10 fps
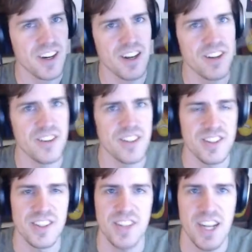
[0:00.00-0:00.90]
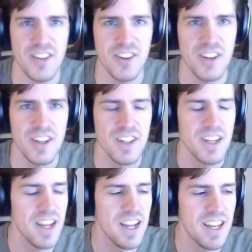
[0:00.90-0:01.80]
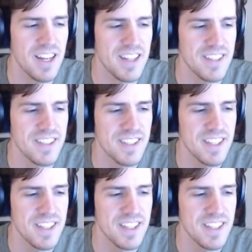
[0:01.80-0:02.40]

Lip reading: under this detector. And